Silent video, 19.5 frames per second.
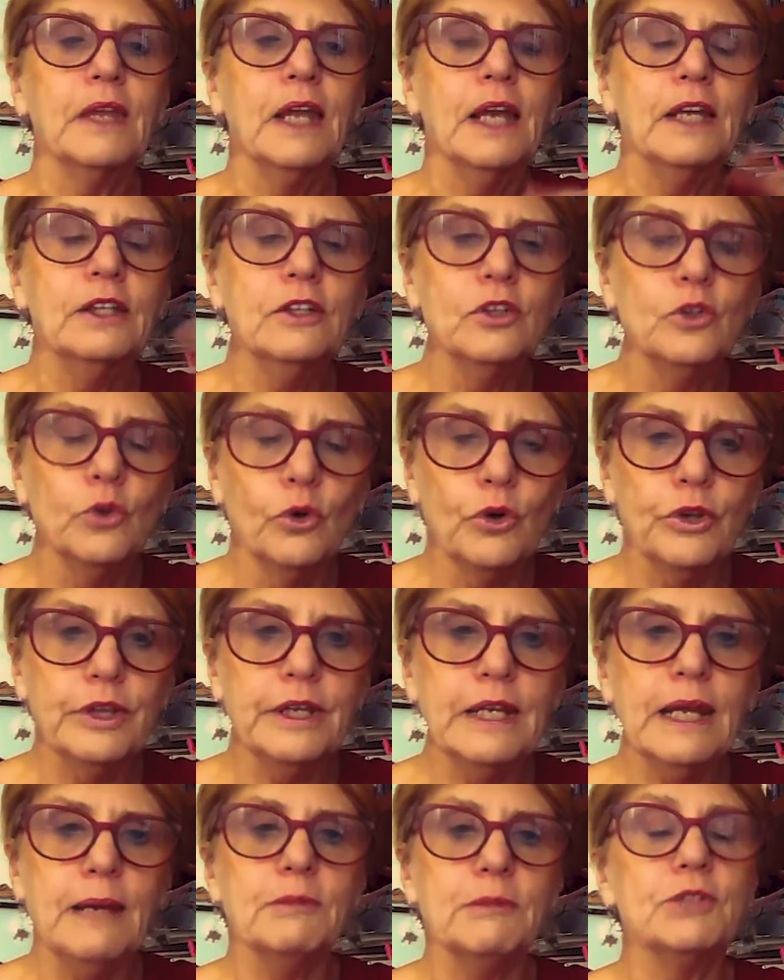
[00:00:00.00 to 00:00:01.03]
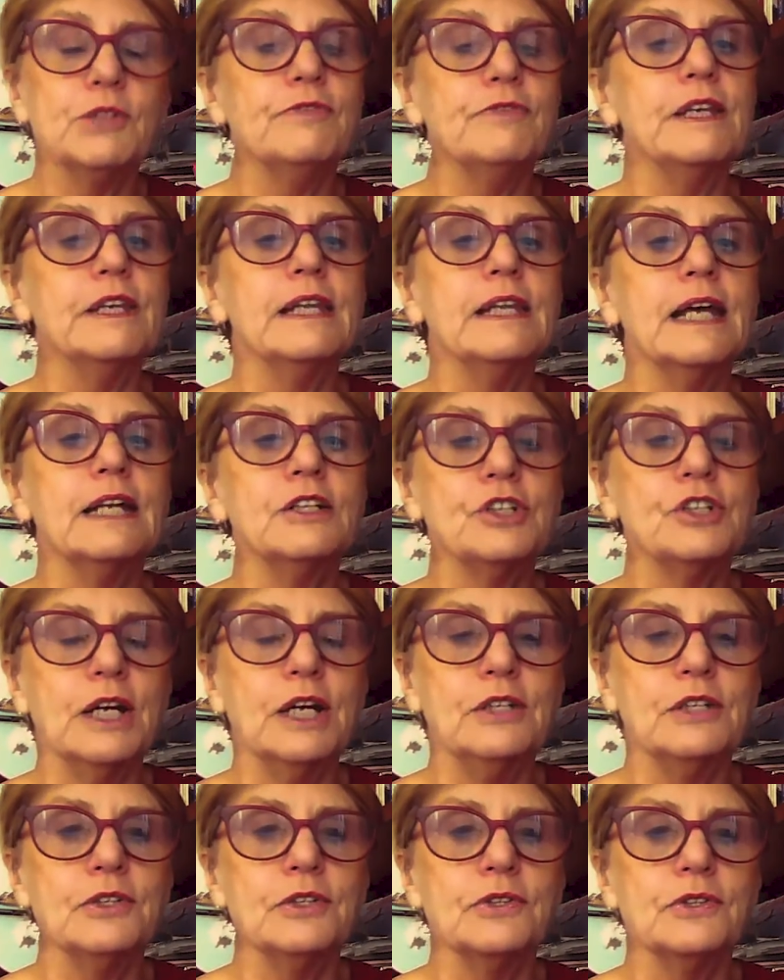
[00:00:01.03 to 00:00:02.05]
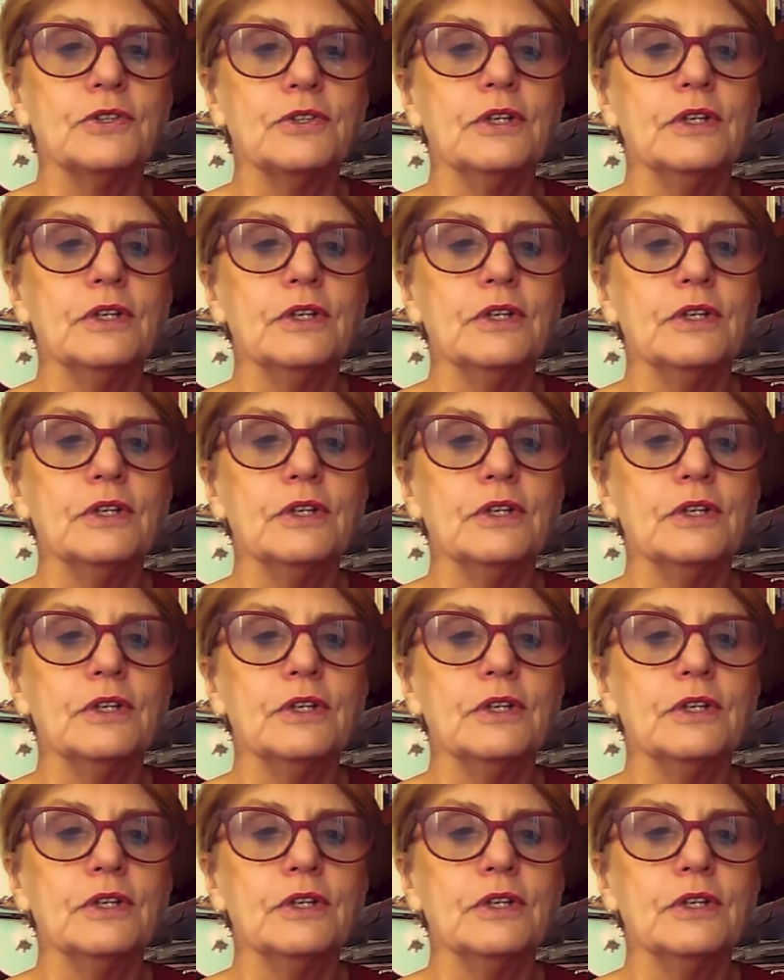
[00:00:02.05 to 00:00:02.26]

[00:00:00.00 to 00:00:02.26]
In the Northern Hemisphere, that changes.